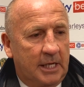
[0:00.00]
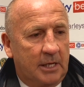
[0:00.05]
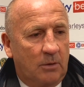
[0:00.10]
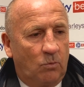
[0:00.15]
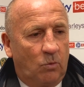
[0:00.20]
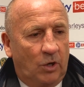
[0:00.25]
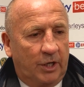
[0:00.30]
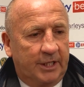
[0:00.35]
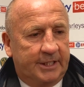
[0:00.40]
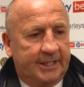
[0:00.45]

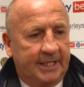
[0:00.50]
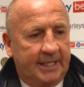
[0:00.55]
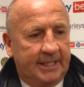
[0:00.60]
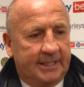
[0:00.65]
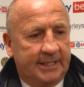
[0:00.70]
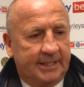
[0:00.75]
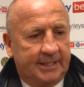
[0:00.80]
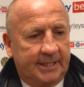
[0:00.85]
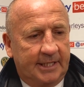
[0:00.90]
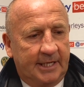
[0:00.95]
What it did
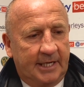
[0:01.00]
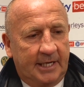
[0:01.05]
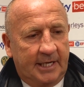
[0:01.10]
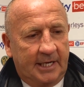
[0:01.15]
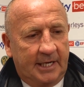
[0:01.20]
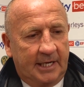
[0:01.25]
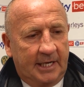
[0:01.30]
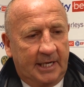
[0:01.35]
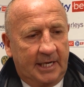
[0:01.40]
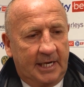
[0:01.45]
is it
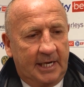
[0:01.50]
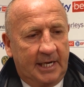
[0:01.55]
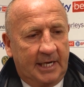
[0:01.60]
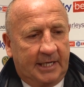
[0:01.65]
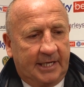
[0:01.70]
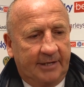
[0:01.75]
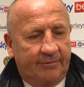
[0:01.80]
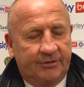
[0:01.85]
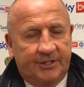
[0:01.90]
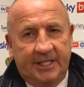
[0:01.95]

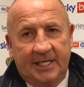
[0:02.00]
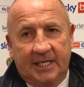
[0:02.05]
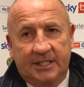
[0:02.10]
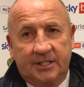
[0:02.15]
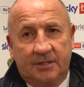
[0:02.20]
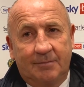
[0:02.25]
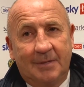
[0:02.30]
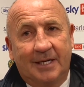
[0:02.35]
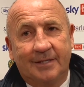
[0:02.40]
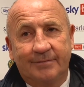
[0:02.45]
gives the
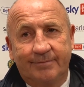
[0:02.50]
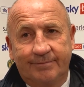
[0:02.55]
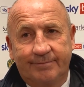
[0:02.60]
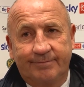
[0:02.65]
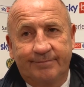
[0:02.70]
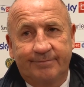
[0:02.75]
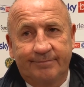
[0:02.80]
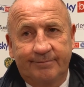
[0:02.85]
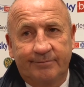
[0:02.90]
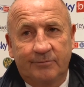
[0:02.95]
extra man
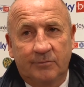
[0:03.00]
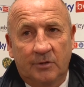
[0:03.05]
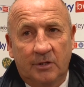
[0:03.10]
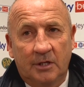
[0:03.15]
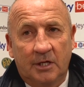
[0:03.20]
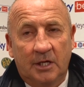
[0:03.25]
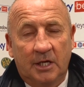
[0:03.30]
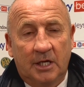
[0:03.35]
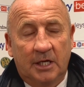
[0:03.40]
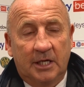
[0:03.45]

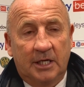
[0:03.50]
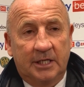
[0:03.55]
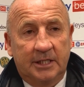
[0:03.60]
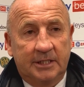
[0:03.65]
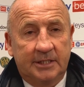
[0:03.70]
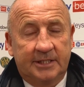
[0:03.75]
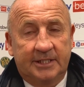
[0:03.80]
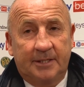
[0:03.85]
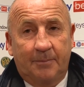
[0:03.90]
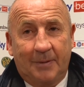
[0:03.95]

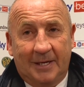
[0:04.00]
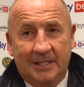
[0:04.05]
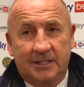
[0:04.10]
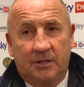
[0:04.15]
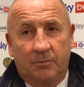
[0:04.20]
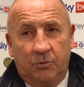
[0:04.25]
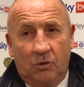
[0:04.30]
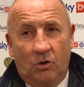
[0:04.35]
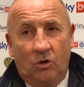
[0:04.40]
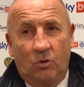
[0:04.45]
to pass the
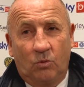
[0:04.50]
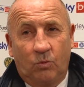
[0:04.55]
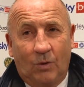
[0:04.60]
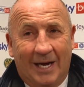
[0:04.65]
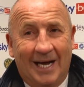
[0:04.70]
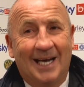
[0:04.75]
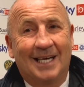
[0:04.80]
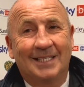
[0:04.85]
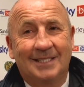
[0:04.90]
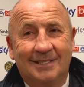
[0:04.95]
ball
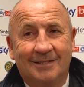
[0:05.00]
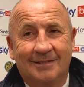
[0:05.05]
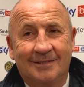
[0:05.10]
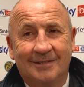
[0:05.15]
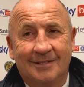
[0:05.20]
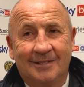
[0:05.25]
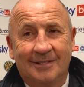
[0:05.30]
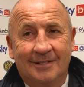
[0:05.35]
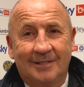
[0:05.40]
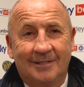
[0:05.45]
wide,
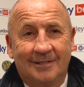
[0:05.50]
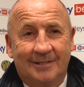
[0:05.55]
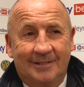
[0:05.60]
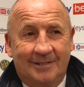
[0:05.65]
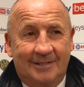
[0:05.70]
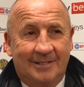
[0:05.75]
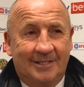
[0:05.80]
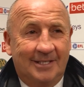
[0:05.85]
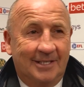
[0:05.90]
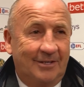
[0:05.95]

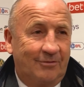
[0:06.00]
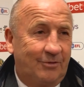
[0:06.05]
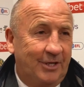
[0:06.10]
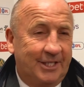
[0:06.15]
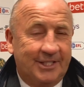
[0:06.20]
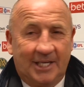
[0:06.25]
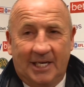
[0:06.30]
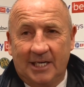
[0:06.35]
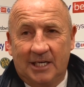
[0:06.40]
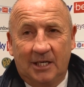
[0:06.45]
to
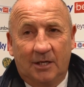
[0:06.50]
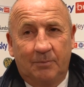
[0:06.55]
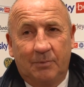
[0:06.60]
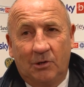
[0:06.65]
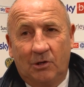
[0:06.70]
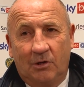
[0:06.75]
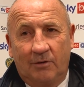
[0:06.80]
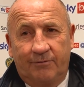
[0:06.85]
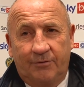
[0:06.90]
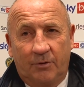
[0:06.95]
recycle the
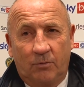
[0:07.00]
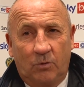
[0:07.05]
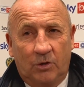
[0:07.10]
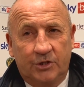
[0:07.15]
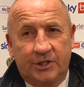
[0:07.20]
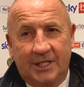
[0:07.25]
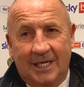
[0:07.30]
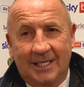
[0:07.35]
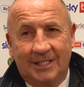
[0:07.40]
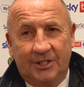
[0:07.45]
ball from one
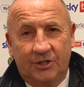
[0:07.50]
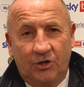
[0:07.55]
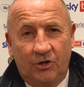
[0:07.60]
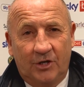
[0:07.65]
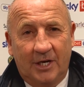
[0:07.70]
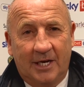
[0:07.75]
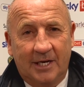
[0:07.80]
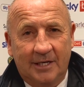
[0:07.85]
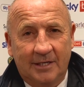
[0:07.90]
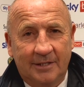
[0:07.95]
side to the
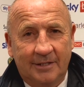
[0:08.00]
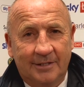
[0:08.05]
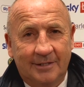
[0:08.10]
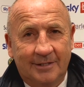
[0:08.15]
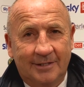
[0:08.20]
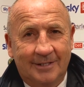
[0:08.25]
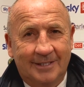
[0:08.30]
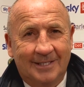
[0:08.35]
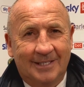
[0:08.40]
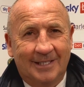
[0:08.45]
other.
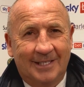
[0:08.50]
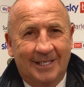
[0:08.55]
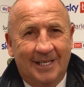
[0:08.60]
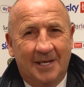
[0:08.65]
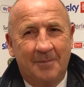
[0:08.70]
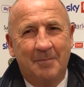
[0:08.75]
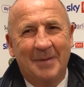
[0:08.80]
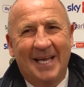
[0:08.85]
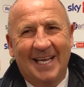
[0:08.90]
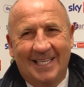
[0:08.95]

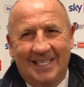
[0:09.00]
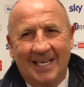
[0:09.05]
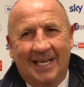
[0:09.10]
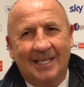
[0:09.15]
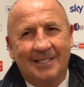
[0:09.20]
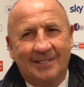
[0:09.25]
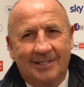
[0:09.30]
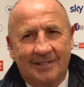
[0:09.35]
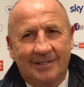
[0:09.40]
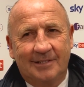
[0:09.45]
It made
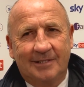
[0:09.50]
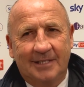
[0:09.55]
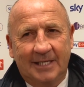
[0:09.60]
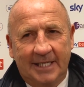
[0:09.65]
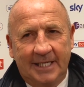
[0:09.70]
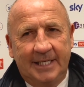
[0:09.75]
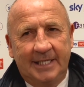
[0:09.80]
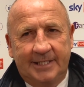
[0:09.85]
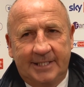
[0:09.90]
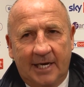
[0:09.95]
that
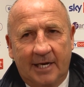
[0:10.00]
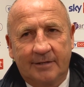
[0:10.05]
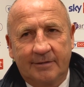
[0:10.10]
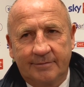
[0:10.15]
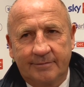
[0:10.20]
easier.